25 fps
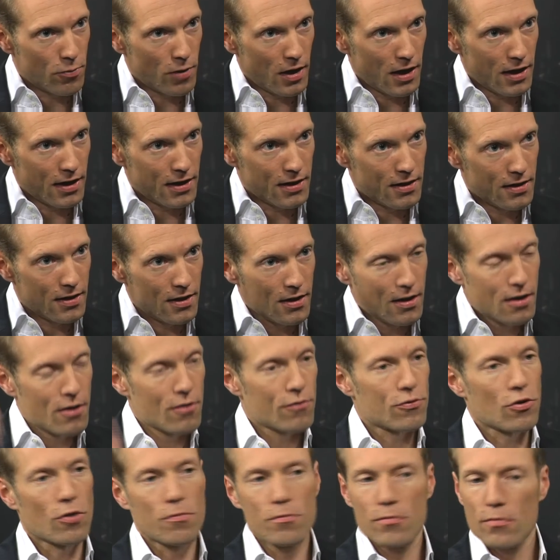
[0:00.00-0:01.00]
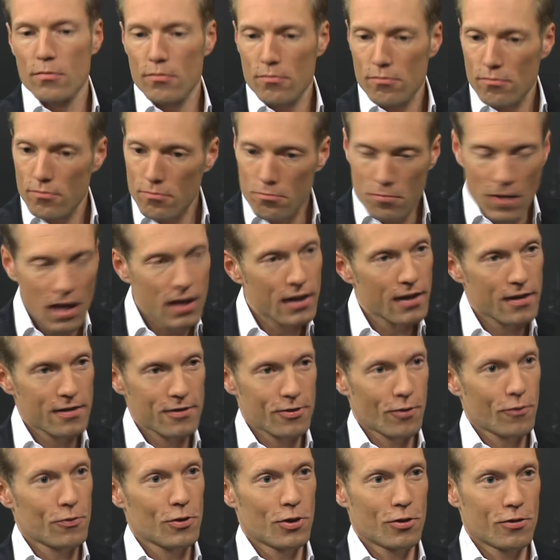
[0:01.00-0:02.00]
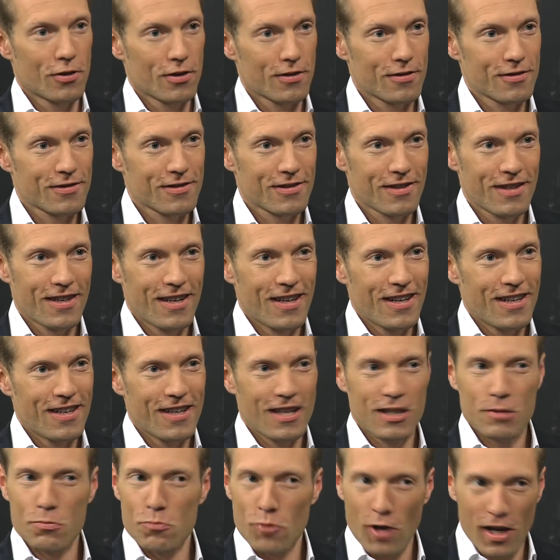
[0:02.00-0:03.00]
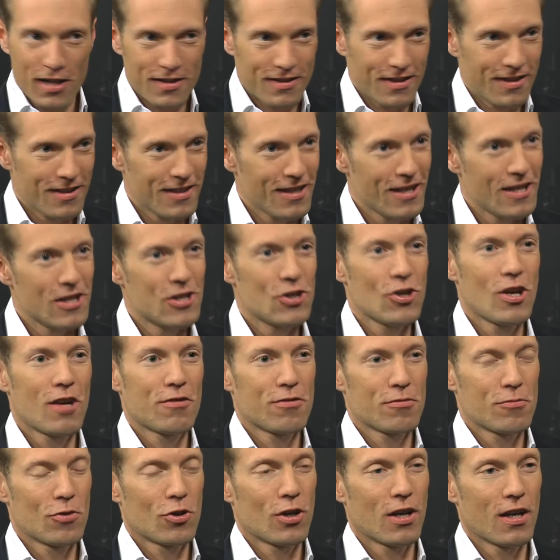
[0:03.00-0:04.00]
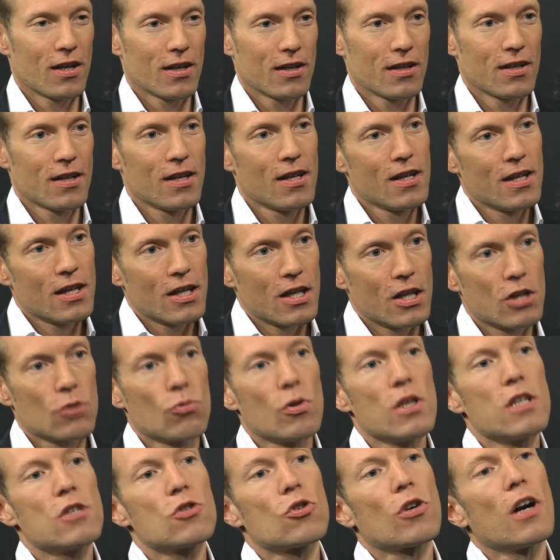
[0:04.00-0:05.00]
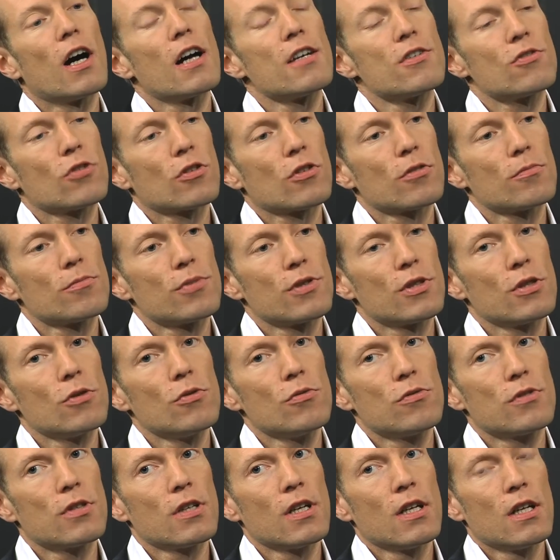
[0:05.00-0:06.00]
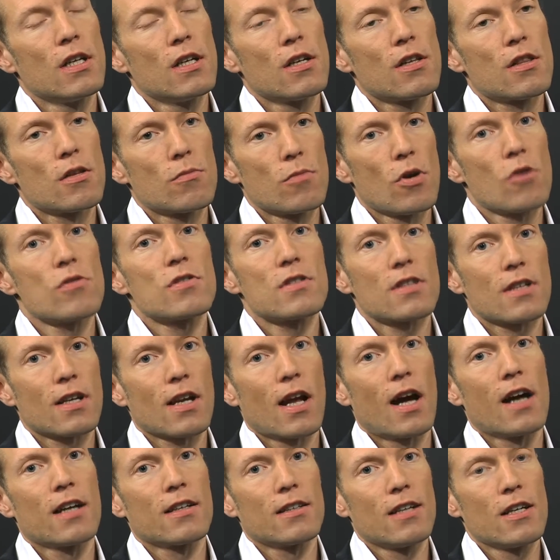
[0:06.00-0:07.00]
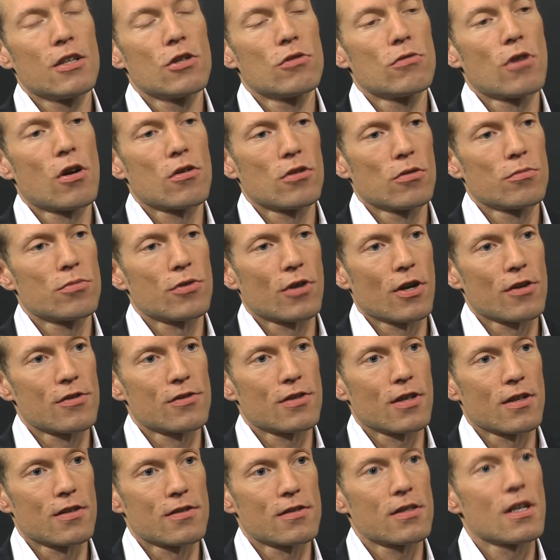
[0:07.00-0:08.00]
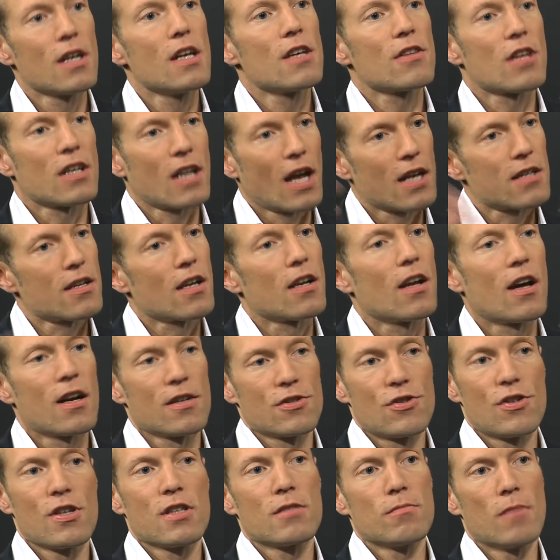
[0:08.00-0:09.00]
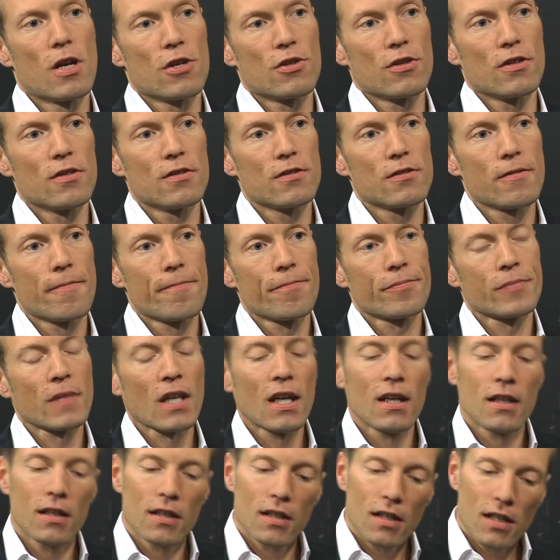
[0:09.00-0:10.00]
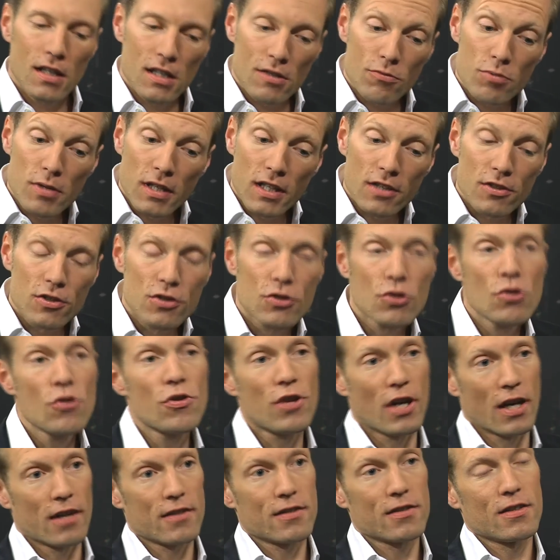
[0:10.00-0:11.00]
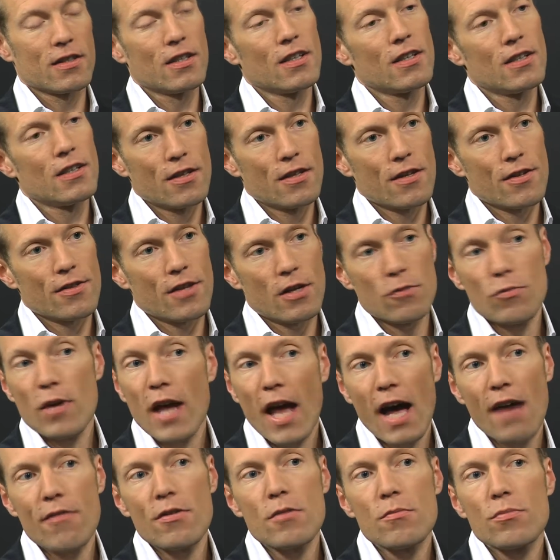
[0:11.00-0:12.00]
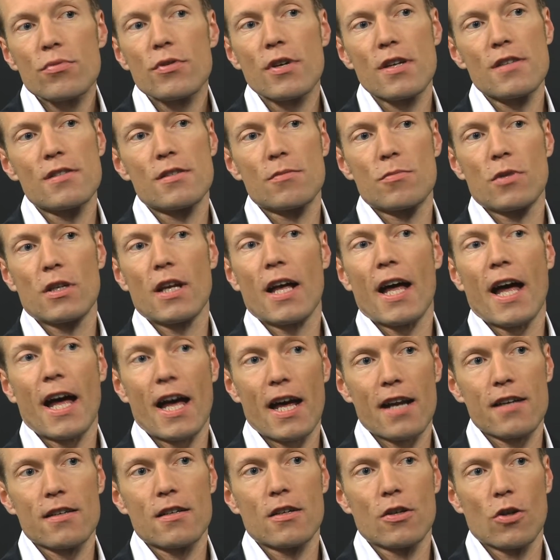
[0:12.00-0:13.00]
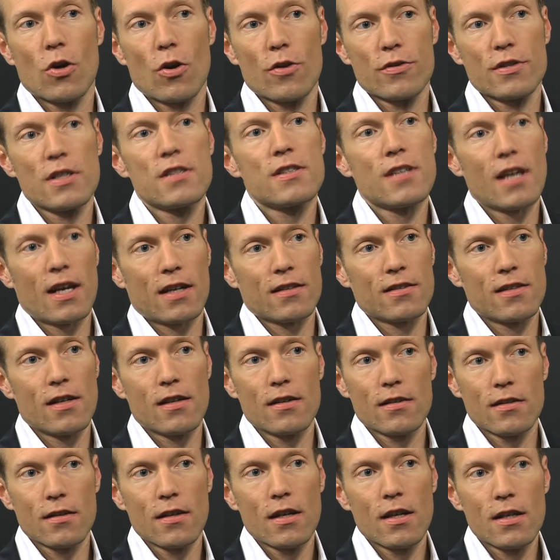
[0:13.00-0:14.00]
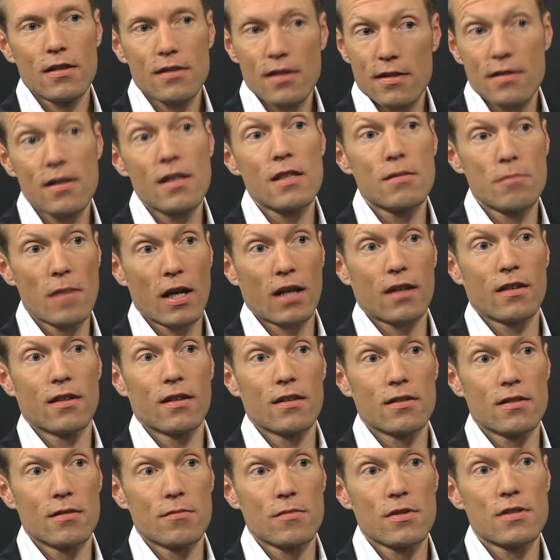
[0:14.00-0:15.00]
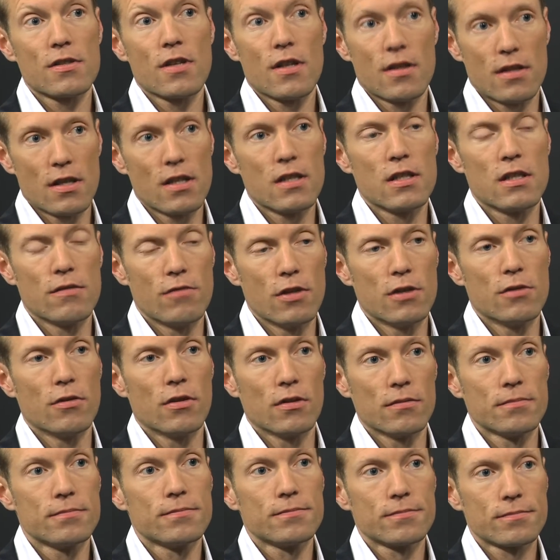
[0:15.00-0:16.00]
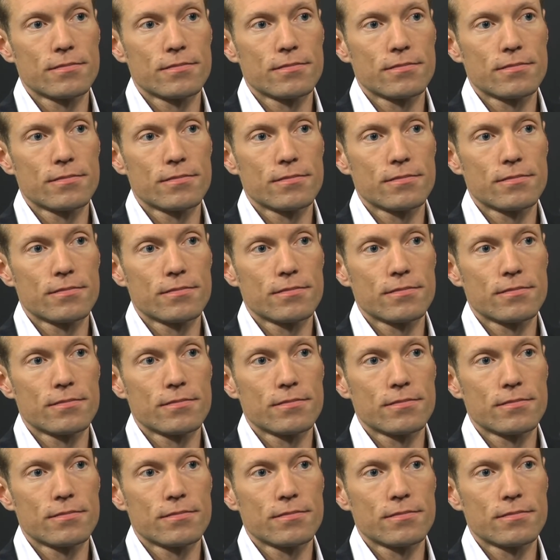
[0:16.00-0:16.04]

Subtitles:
way from millions of neurons expressed in EEG fMRI, and we try to compute the most likely neuronal process that underlies these measures. And if we can do that, then we have in principle a handle on detecting disease mechanisms in the individual.